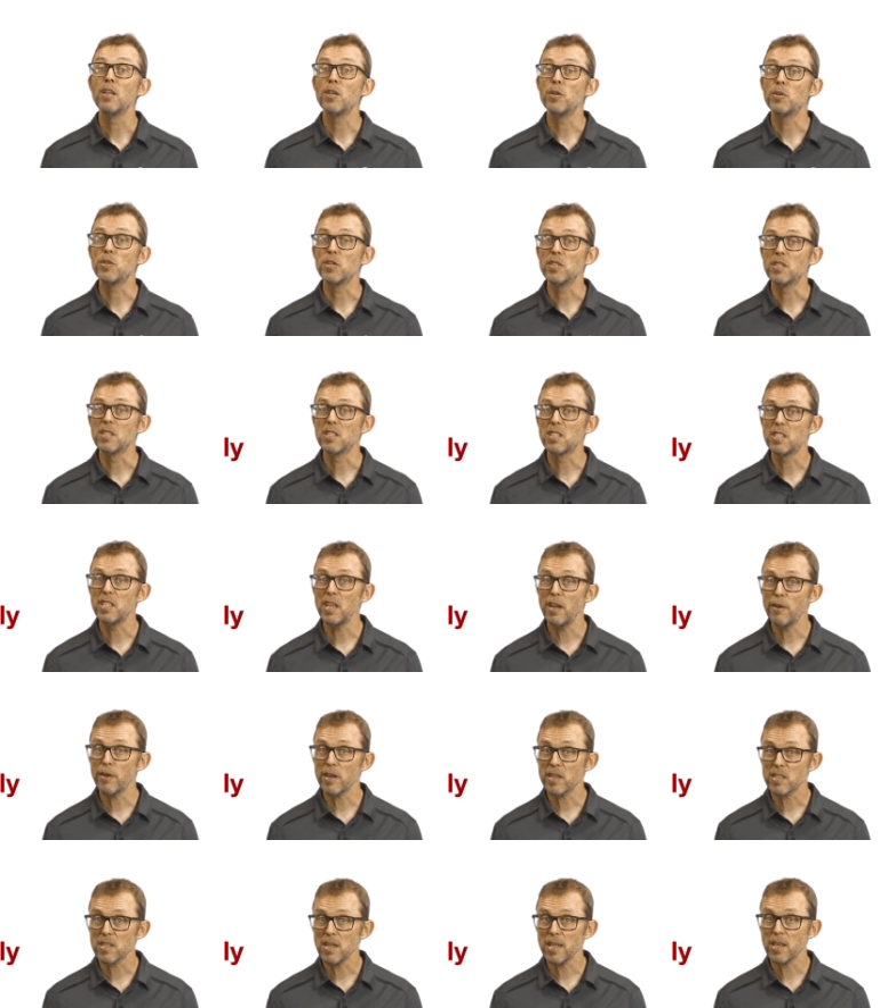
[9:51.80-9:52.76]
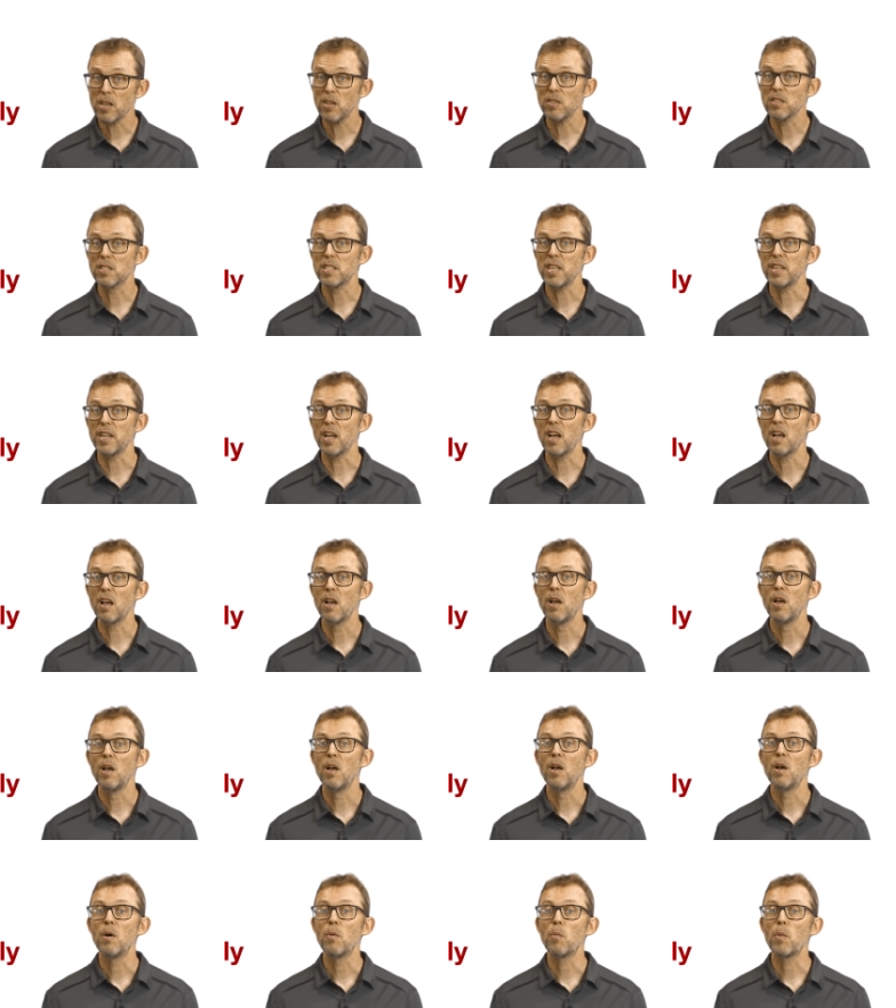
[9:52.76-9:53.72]
You should seriously consider
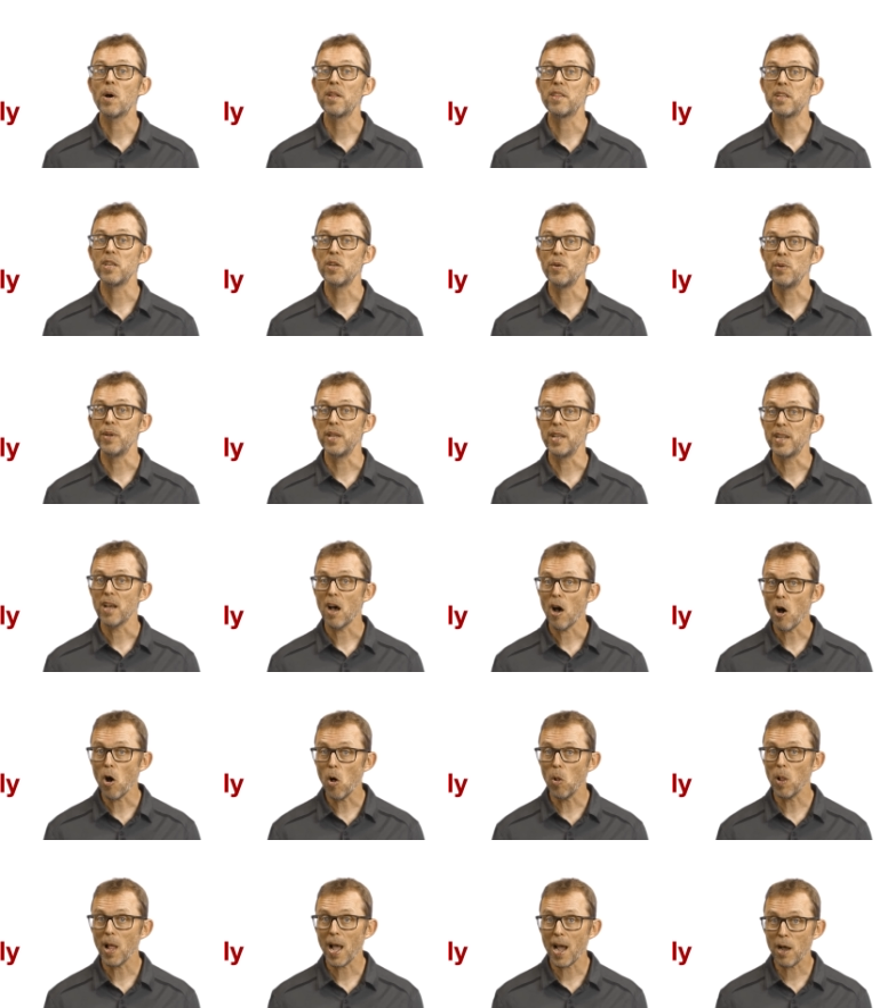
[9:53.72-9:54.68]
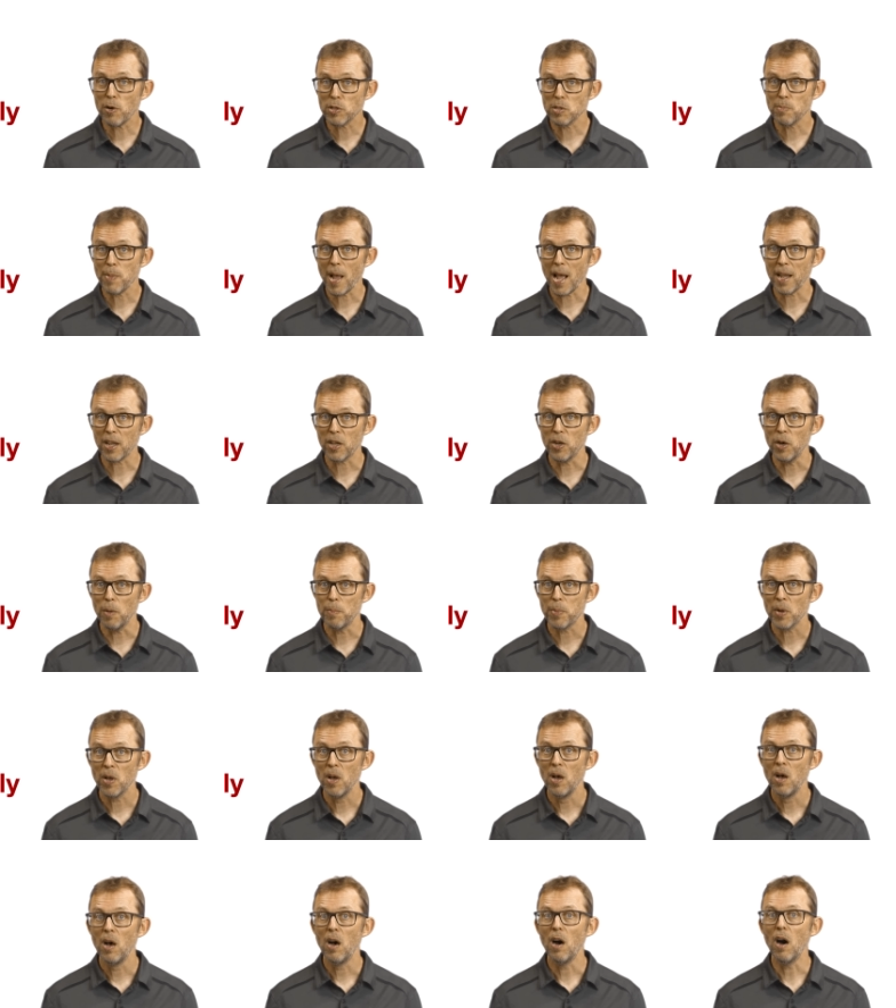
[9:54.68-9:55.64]
whether you need whole house
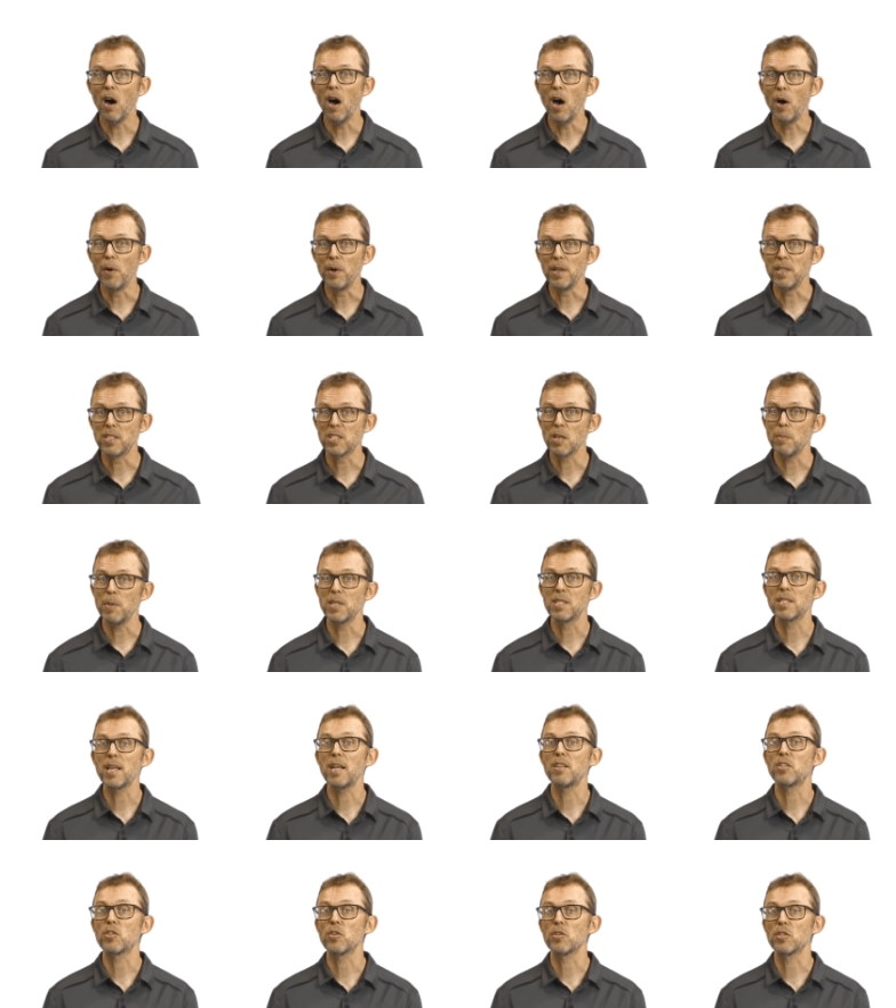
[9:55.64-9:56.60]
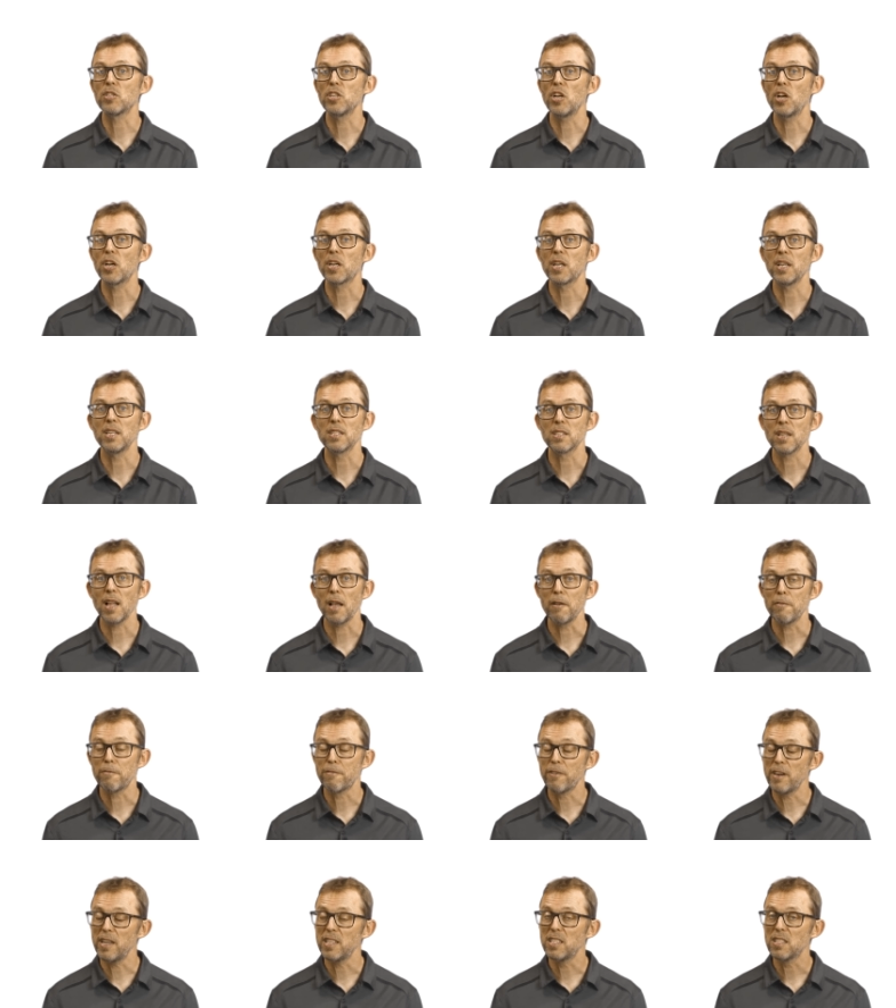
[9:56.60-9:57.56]
backup or only some essential circuits like
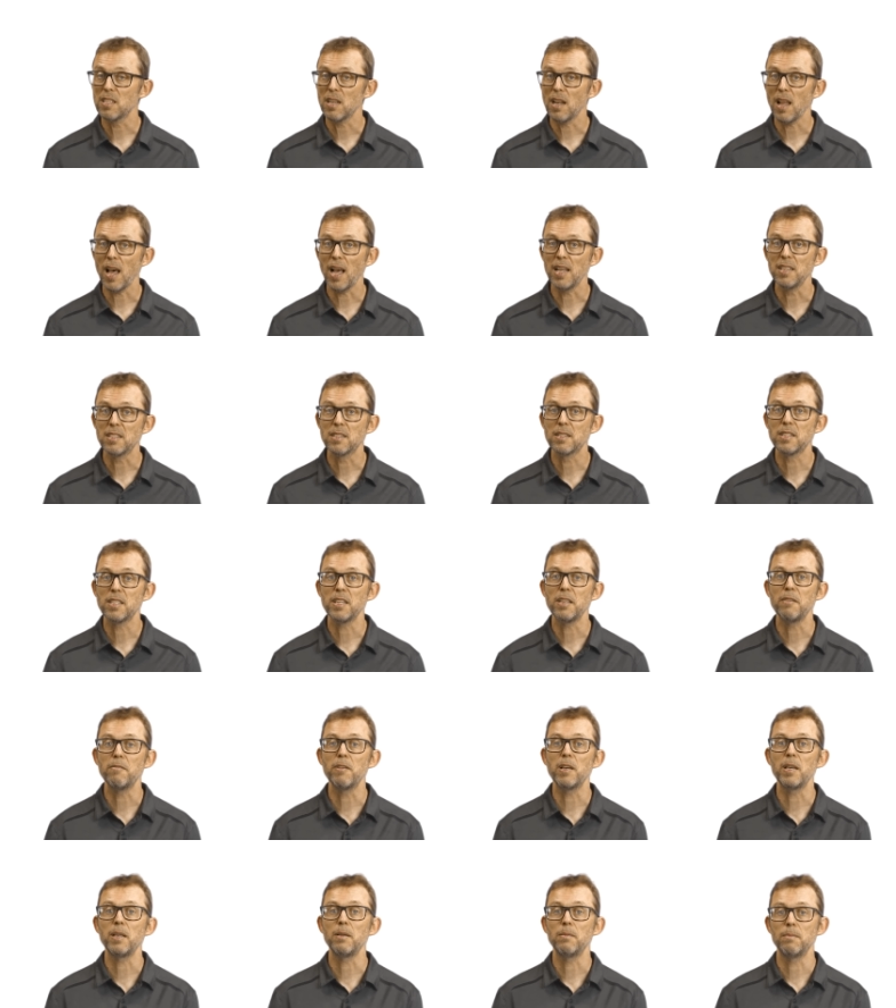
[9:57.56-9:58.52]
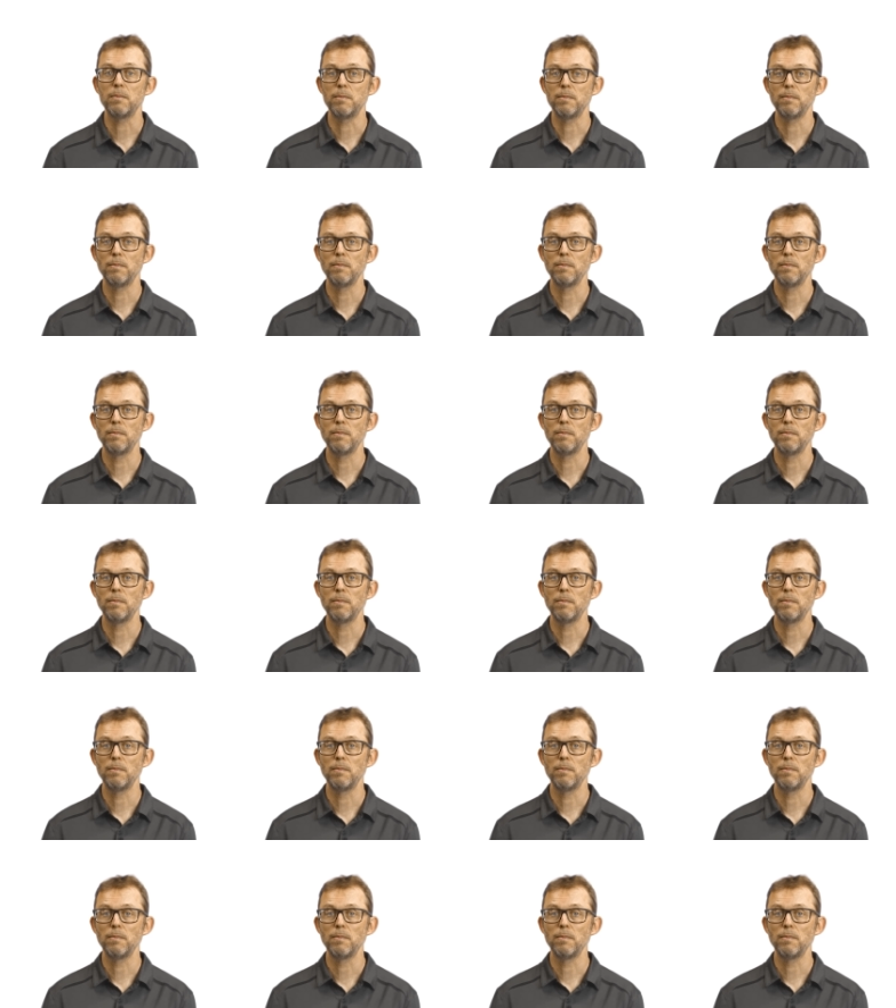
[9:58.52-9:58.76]
fridge, lights, TV.